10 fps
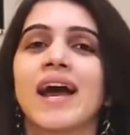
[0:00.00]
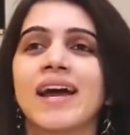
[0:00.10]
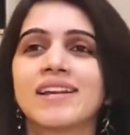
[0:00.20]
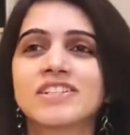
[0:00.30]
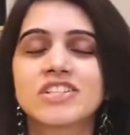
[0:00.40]

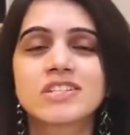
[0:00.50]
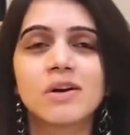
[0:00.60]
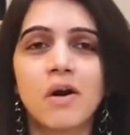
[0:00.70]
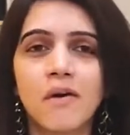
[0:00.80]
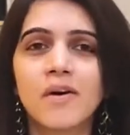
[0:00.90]
and
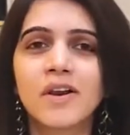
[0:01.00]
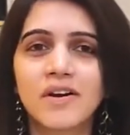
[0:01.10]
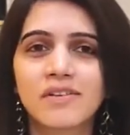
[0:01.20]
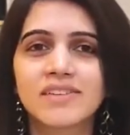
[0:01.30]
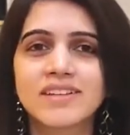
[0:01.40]
just a whole
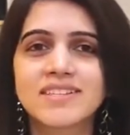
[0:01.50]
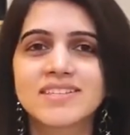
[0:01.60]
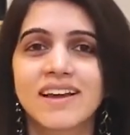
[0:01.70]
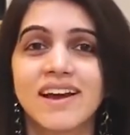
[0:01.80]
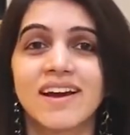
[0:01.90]
lot of
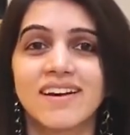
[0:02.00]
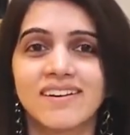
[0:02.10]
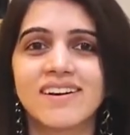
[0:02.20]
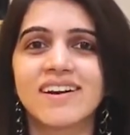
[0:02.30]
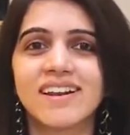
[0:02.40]
these
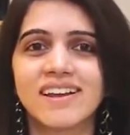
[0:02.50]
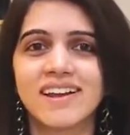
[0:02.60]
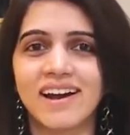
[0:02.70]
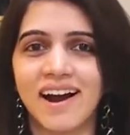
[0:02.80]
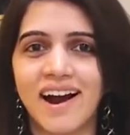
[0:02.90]

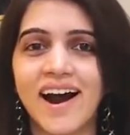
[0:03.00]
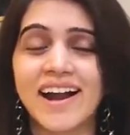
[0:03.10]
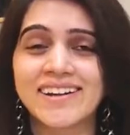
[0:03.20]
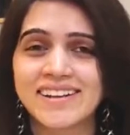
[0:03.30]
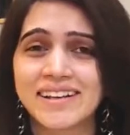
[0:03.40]
really
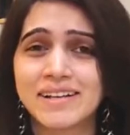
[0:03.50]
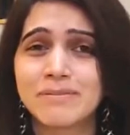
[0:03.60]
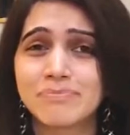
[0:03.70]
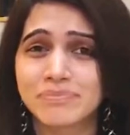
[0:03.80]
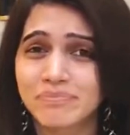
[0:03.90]
hatke